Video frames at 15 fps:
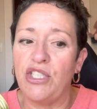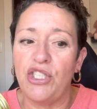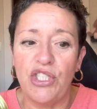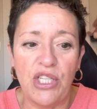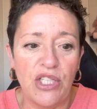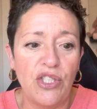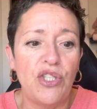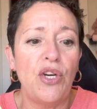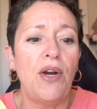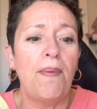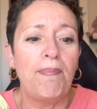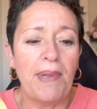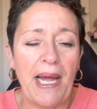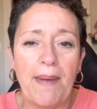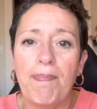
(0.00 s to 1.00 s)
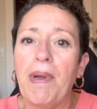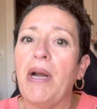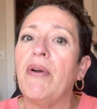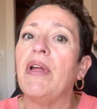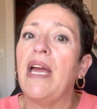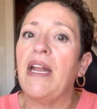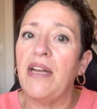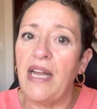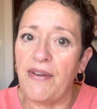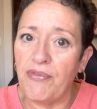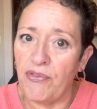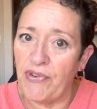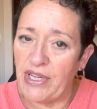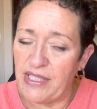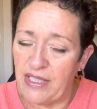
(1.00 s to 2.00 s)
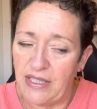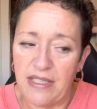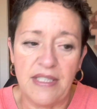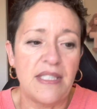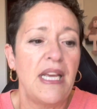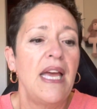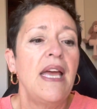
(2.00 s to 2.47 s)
ginger, blackberry, and effervescence.